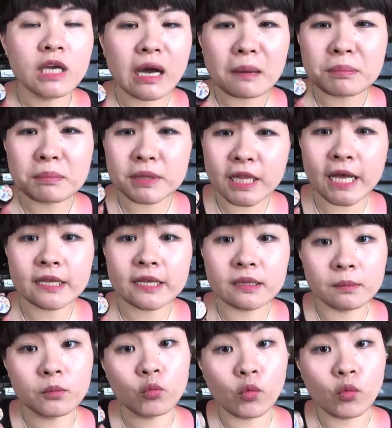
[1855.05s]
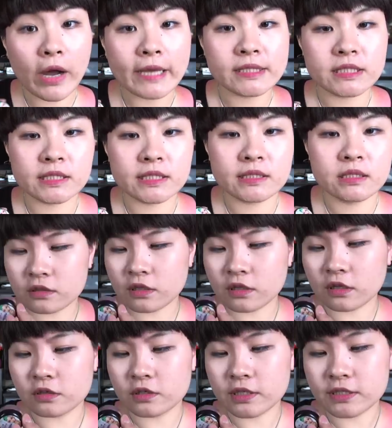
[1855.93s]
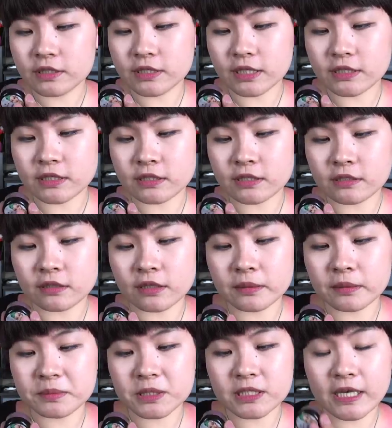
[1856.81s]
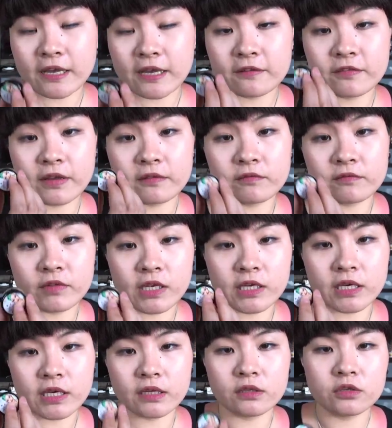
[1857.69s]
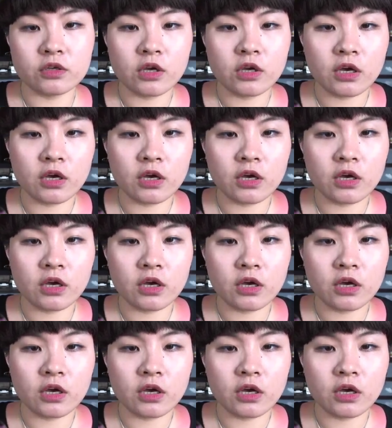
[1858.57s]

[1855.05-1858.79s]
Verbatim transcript: apply them wet. Color, it says, is lip safe and vegan.